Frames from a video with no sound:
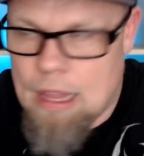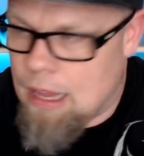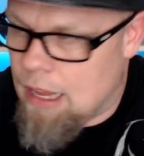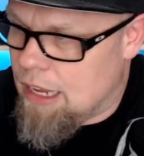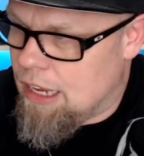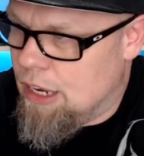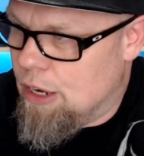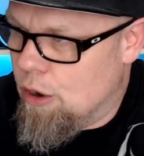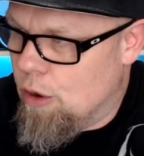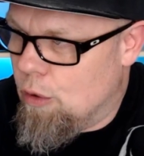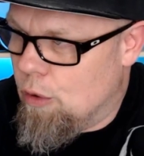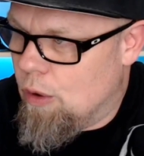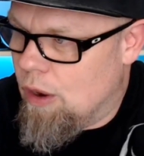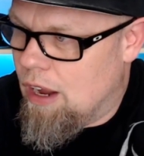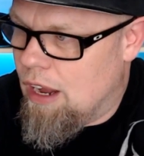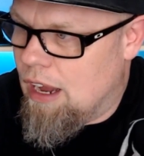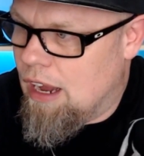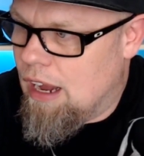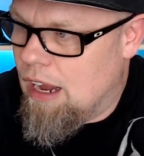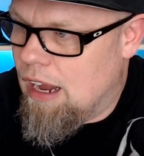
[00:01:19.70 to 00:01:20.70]

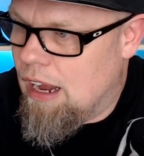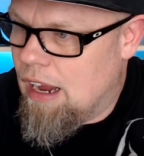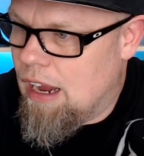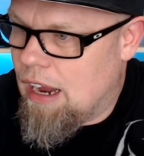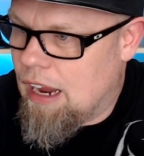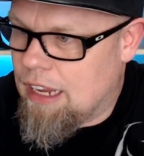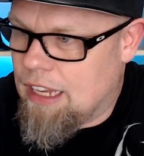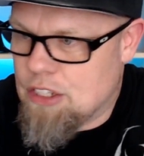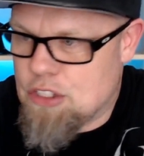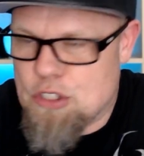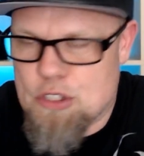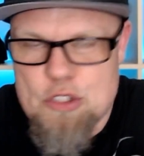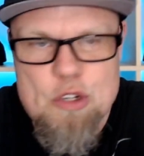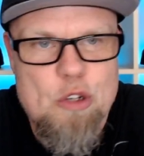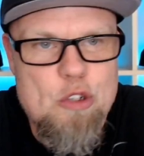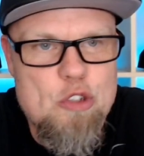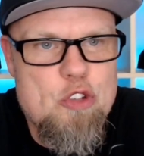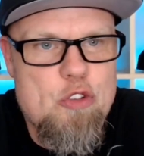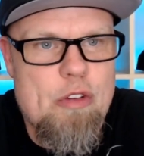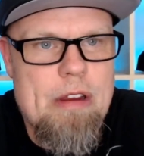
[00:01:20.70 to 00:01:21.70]
I guess there's
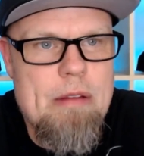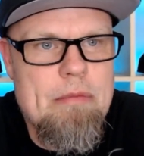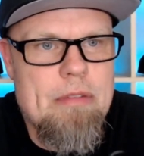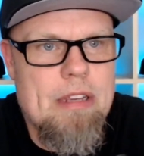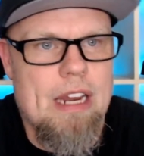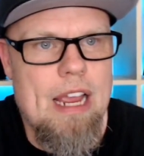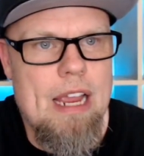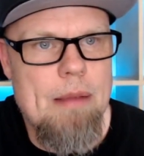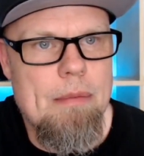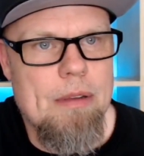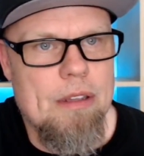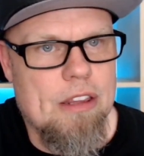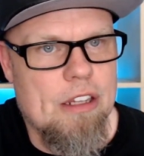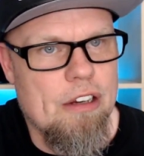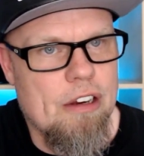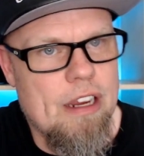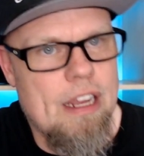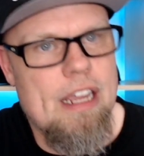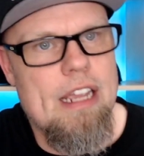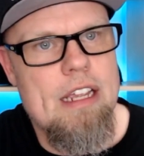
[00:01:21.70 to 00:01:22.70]
no stream today, but
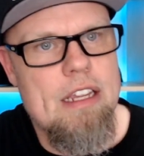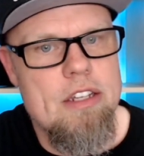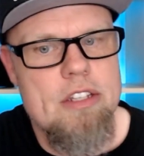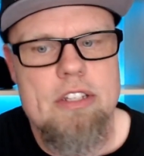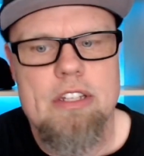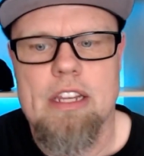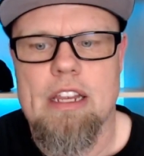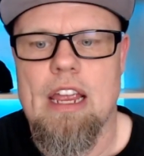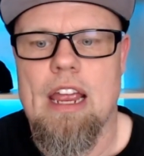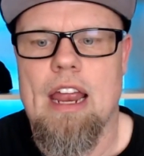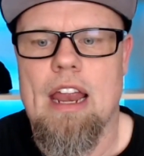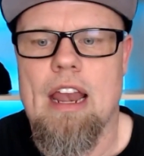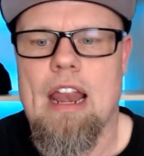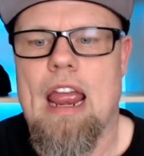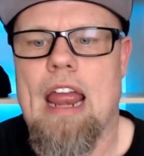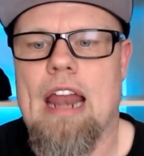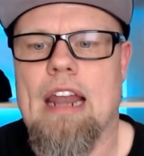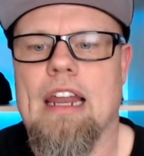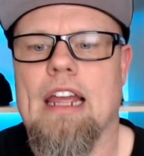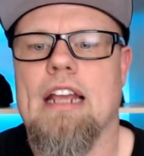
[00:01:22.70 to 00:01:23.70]
there is.
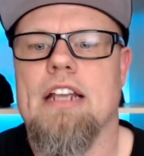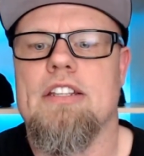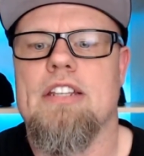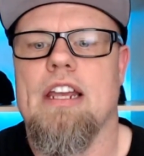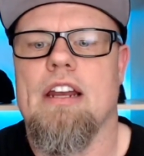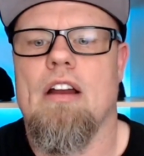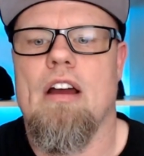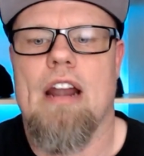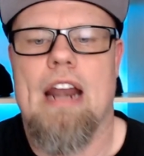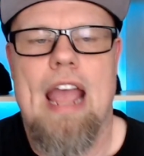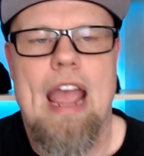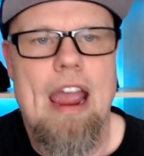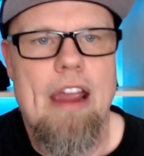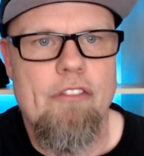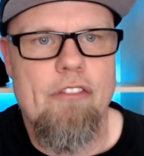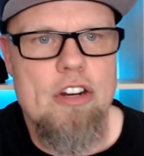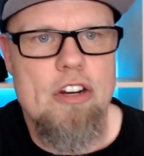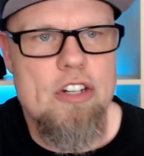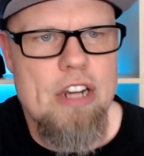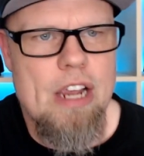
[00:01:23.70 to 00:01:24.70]
And like I said, on
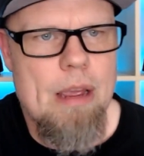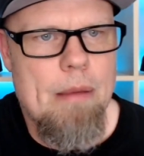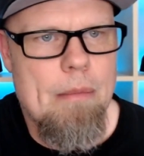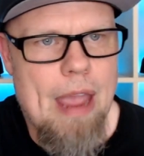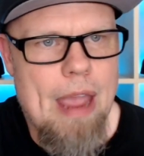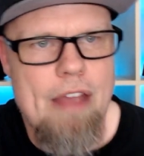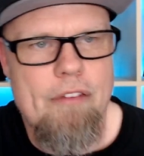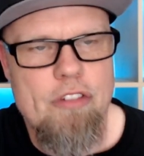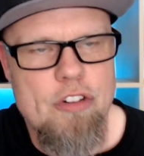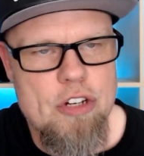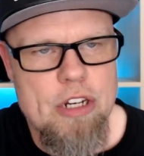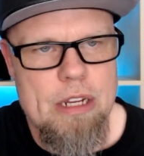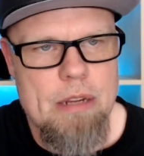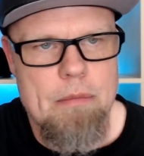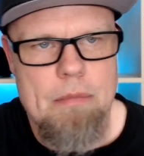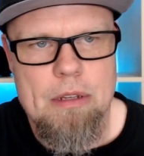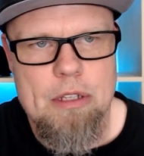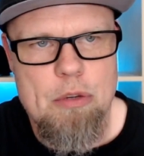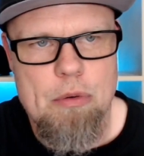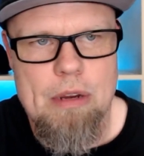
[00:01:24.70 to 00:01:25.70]
average, I'm
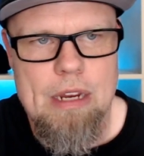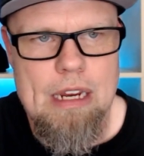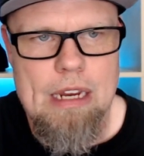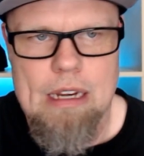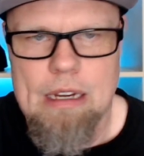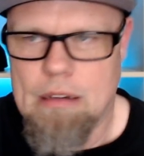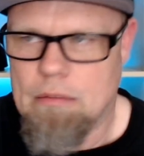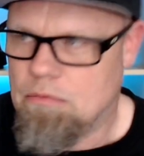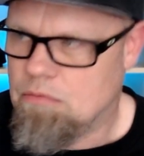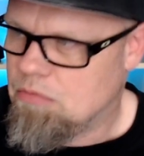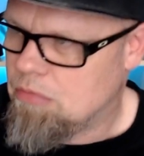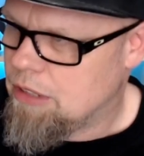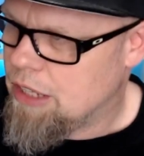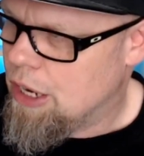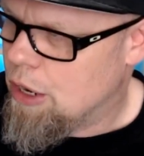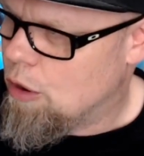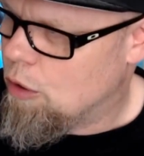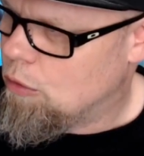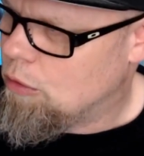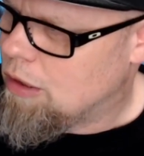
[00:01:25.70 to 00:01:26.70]
averaging between,
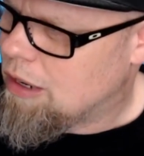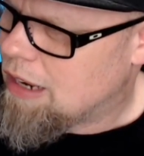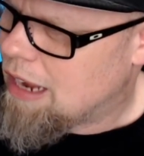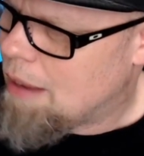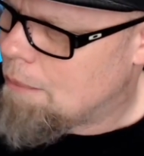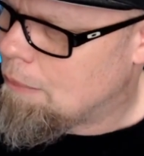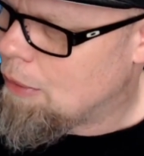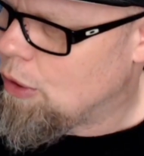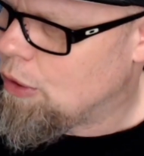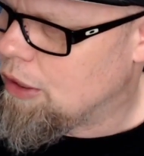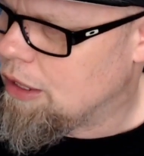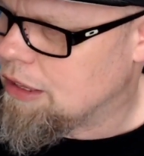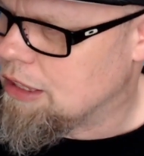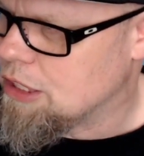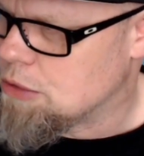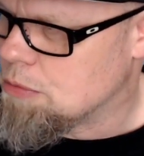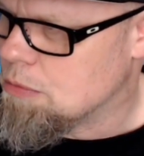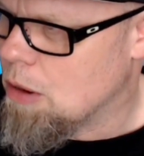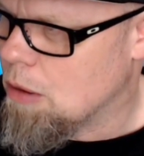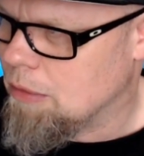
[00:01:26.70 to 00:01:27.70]
about at
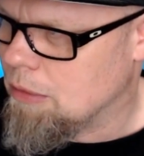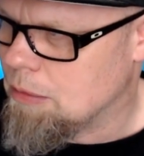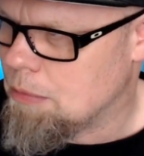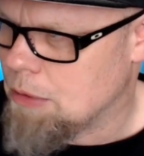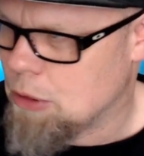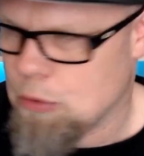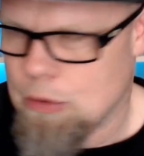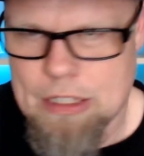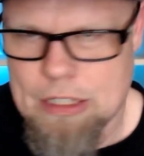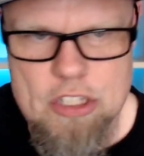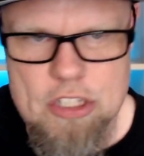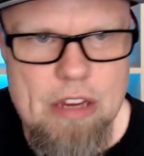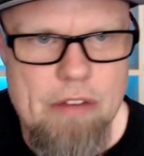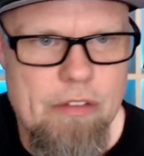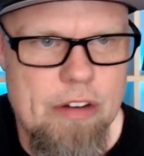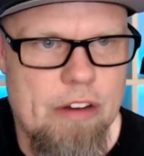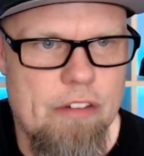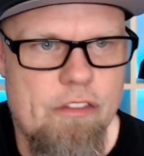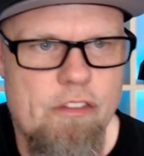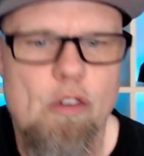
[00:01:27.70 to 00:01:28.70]
this moment, between
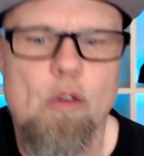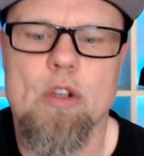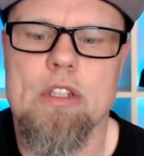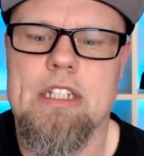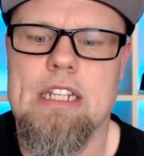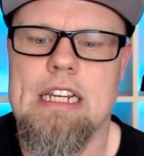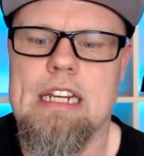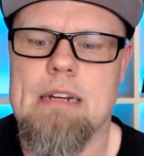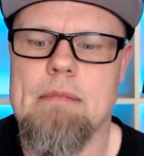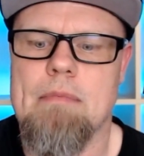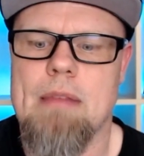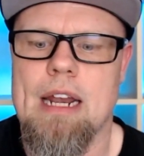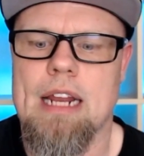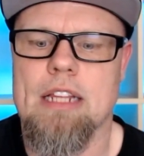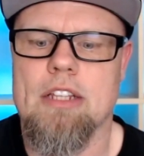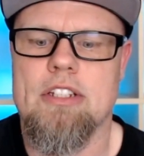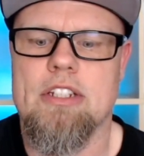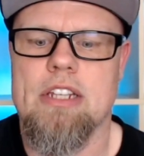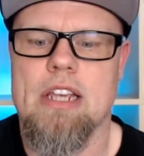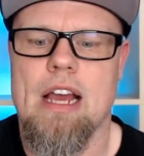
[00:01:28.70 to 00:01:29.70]
7 and 14
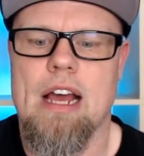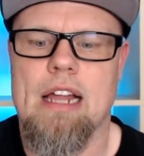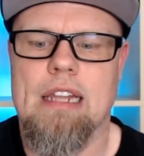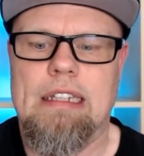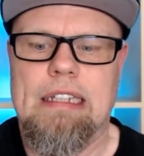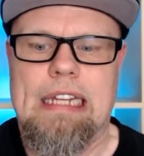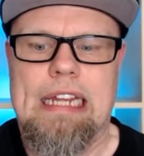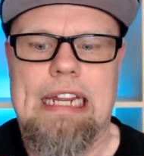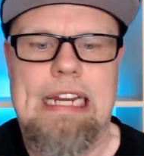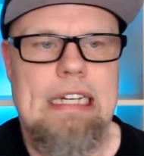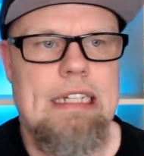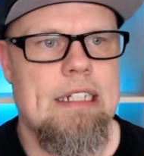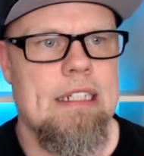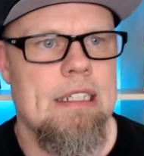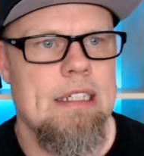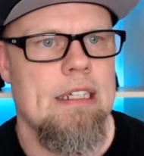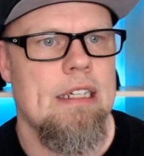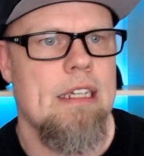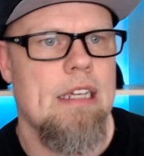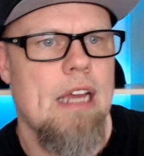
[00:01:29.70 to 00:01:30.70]
minutes late
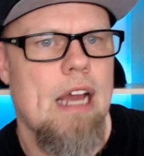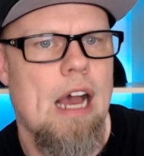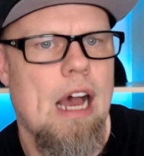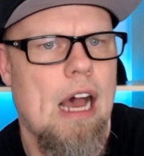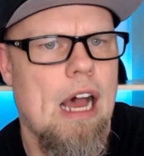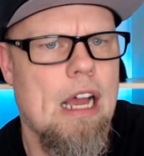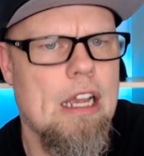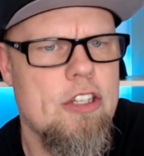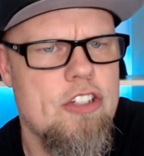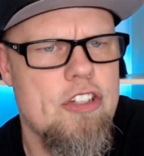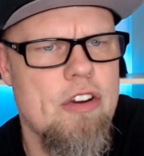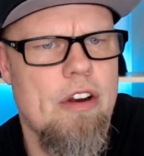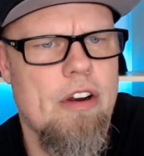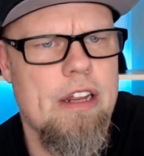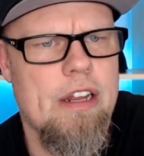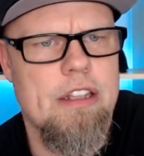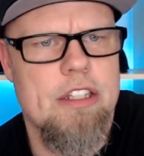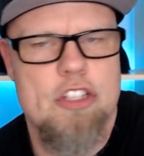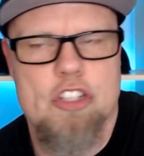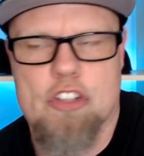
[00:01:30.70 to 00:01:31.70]

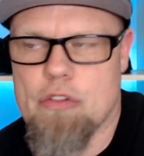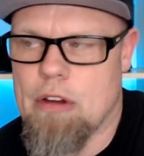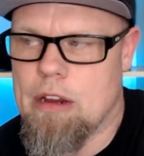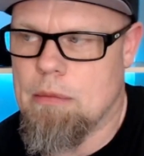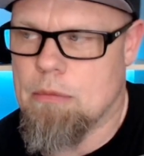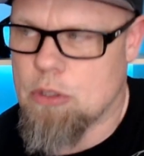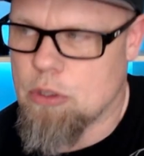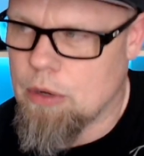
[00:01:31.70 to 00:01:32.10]
starting the stream.